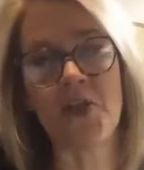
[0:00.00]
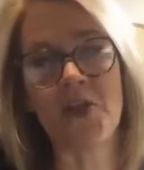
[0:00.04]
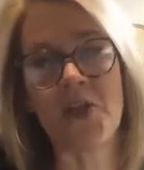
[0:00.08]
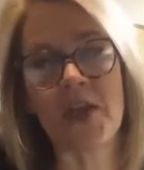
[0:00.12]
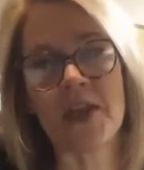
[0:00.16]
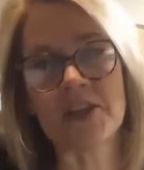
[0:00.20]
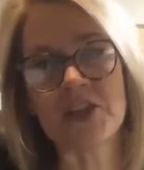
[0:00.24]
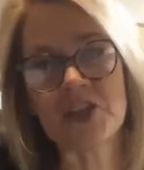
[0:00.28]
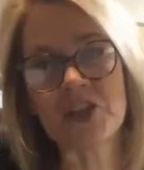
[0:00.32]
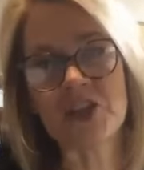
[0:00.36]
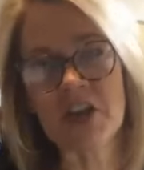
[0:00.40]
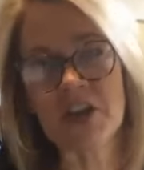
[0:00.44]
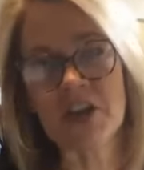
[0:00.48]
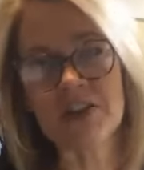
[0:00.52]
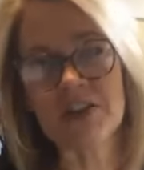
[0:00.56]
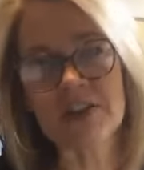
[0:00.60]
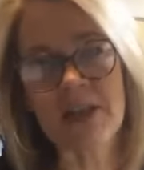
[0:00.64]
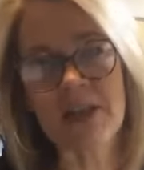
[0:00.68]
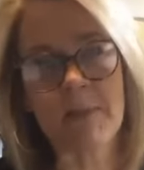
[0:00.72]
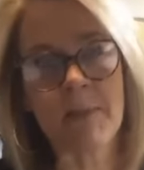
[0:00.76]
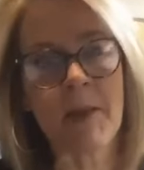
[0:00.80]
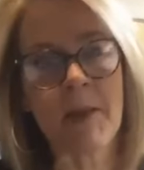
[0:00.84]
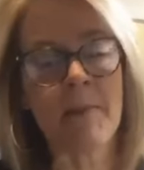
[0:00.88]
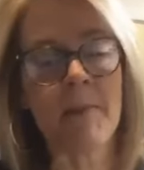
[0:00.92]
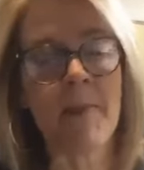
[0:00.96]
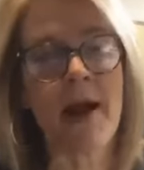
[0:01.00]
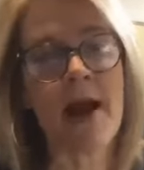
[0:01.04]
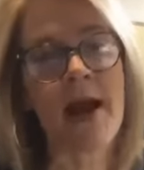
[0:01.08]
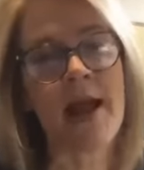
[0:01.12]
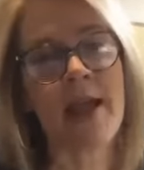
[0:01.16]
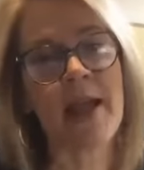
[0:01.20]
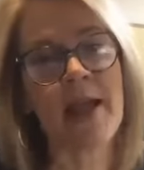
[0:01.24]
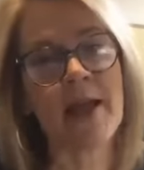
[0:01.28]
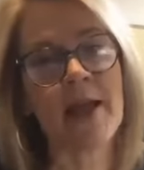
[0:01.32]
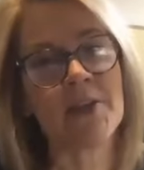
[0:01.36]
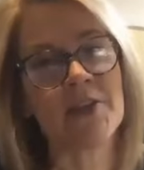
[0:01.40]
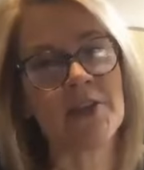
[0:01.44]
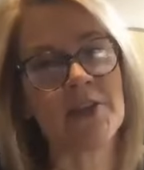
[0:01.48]
I shared some of my
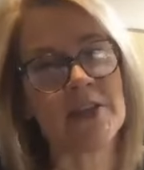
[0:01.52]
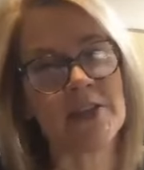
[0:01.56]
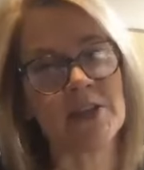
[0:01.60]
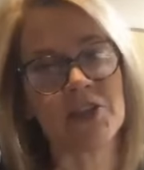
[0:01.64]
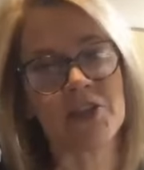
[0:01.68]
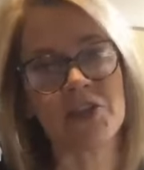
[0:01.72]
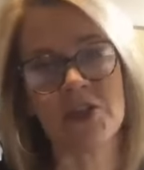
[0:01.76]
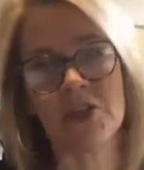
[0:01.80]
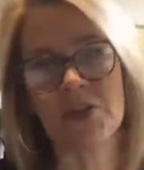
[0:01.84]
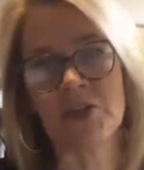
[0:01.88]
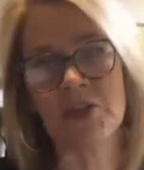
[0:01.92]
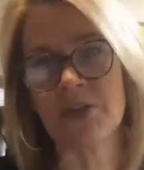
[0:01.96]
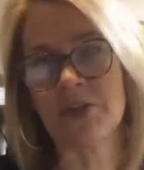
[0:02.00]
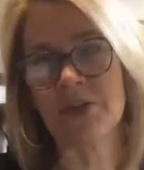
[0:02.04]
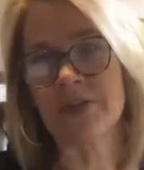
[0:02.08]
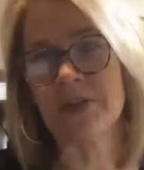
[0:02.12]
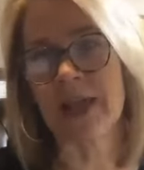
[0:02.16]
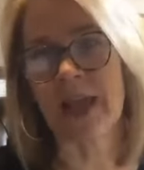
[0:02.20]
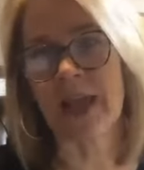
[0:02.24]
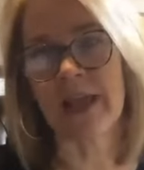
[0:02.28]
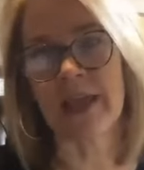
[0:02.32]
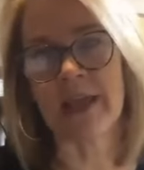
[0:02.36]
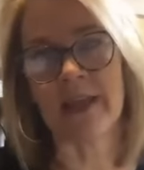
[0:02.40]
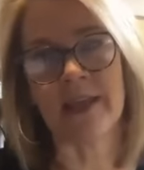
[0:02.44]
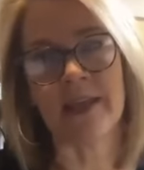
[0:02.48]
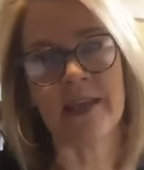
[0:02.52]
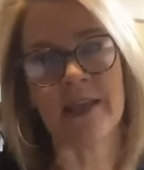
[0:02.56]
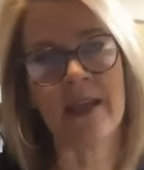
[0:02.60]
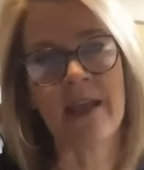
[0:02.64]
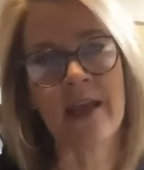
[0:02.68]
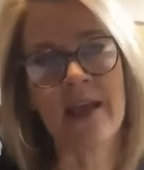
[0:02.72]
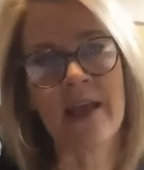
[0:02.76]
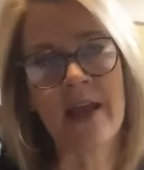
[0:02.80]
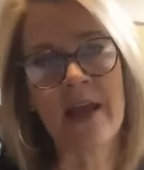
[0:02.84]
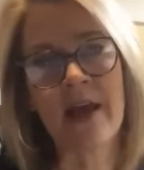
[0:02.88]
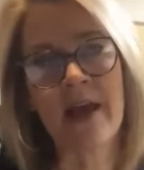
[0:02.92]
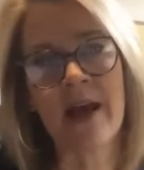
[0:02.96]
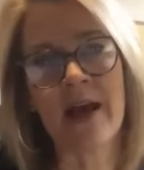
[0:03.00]
health issues and
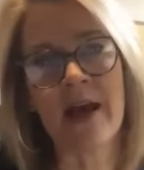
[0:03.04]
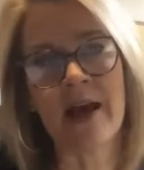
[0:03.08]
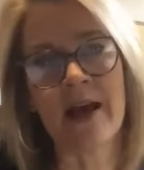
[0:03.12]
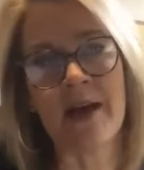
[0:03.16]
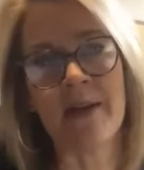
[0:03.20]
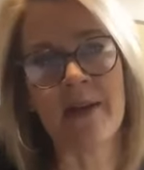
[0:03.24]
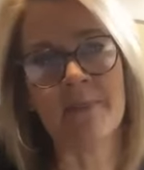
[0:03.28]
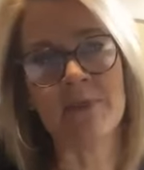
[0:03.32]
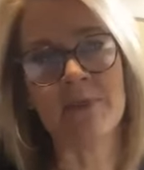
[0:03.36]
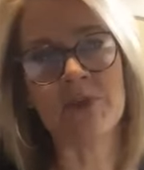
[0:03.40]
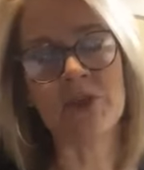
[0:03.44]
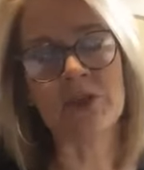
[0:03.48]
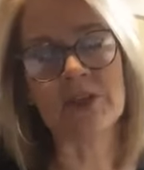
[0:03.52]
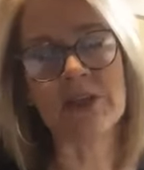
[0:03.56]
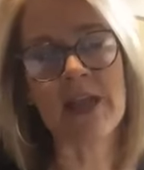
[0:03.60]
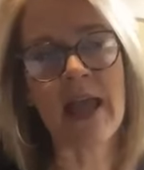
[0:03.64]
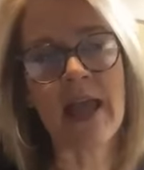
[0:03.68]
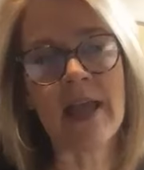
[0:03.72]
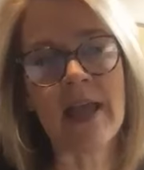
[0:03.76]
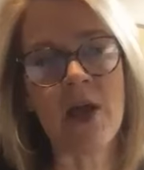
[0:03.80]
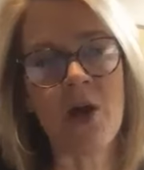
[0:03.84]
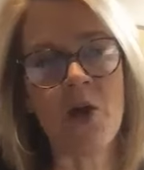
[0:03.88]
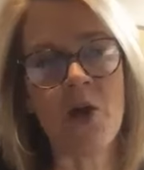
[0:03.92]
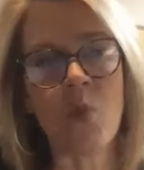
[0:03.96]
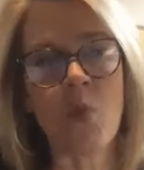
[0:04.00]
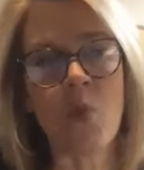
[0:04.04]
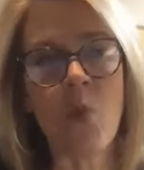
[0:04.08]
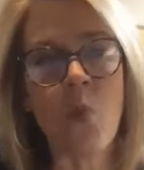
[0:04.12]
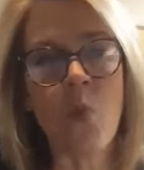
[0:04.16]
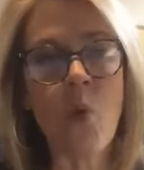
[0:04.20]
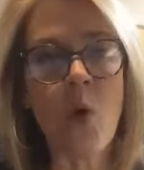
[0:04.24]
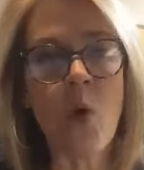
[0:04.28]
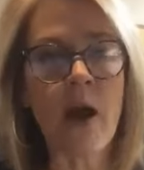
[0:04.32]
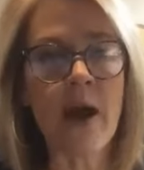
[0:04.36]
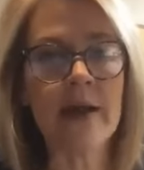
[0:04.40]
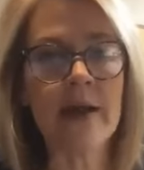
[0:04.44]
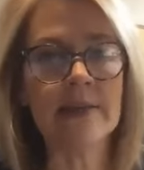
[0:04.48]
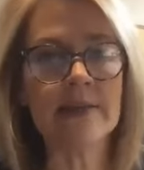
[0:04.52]
just kind of
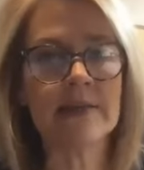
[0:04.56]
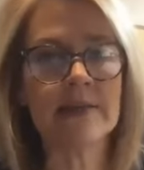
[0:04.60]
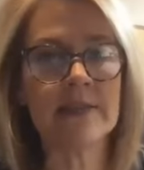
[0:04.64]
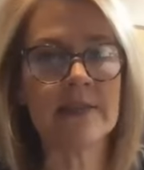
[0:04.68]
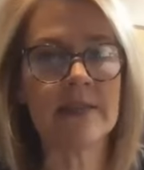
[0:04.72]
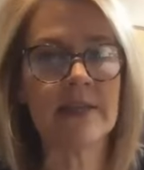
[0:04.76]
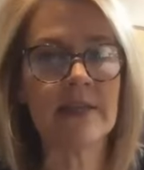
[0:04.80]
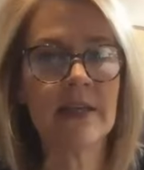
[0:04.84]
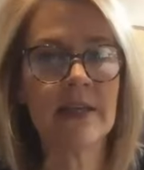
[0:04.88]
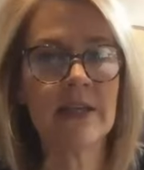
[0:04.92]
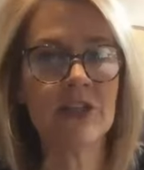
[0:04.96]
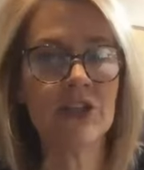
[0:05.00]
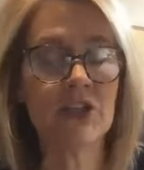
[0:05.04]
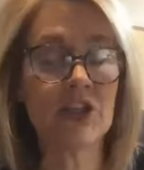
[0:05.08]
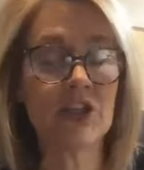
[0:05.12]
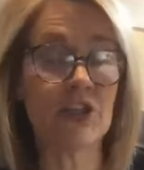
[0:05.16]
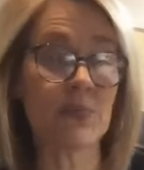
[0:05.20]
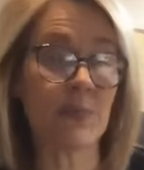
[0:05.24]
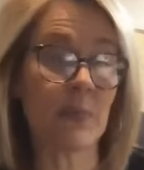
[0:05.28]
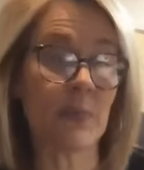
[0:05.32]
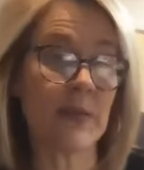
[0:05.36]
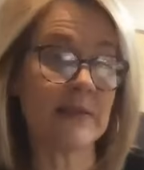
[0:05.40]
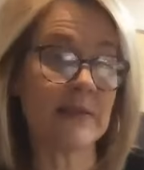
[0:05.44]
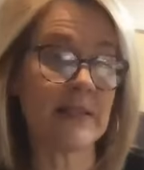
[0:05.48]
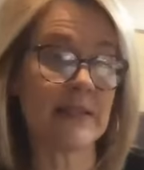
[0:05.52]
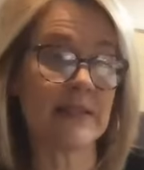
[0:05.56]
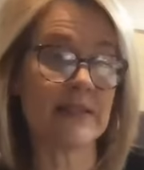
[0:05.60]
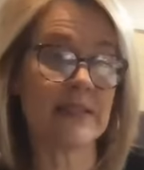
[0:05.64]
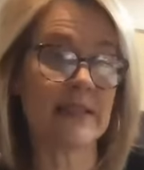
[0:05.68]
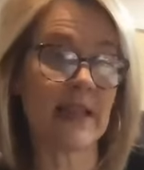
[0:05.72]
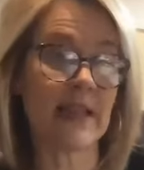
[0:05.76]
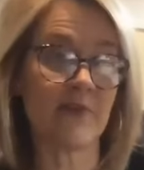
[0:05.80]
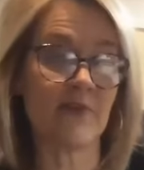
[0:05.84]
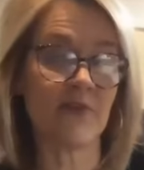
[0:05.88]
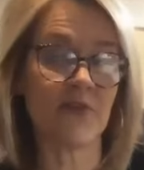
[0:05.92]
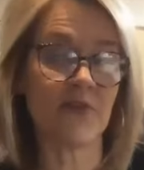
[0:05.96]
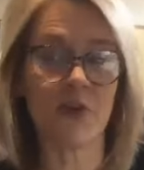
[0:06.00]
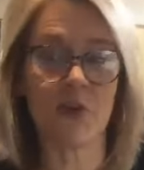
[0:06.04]
what Juice Plus has
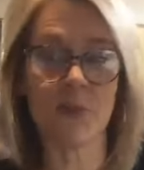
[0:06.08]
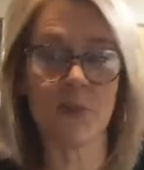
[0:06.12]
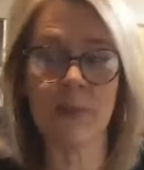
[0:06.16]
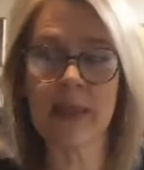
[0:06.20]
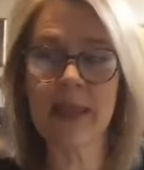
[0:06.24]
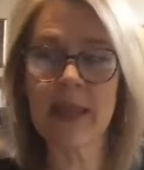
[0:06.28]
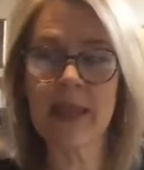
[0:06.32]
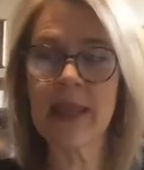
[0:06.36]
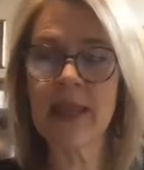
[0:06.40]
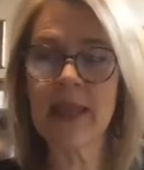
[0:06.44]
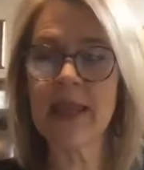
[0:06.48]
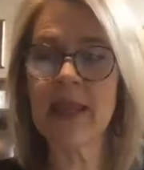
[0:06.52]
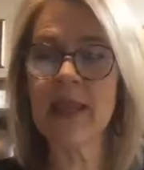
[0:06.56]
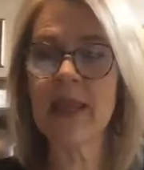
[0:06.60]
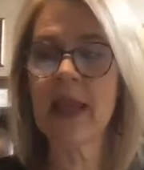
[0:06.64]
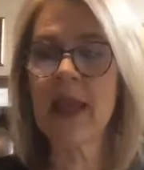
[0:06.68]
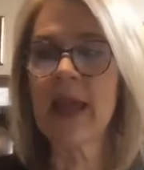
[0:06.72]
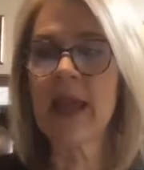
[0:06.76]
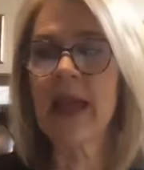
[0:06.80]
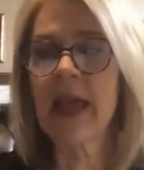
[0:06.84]
done for me.